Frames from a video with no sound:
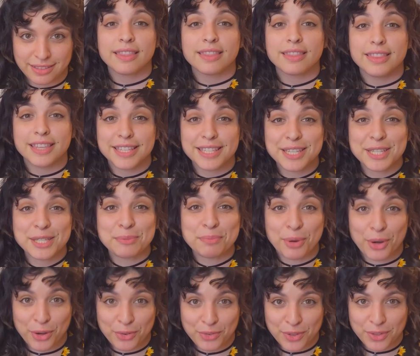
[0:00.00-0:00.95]
This is
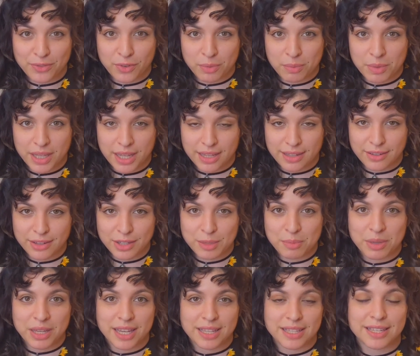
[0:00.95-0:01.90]
perfect for
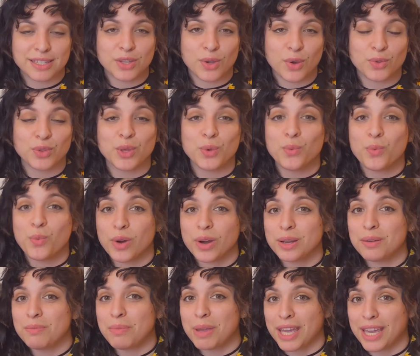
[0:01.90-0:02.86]
beginners because it's only
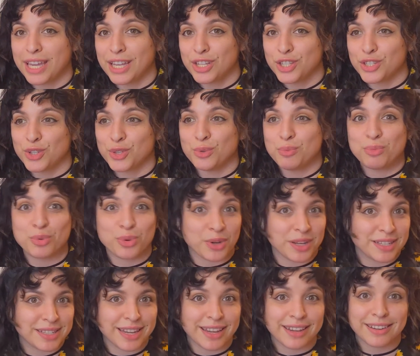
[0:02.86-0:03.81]
one page to
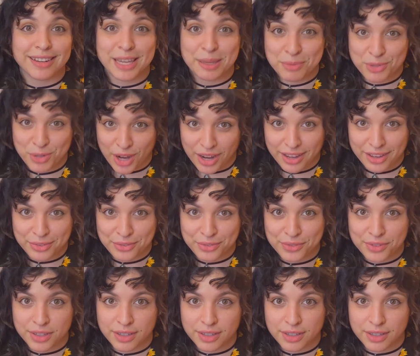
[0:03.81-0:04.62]
print and keep track of.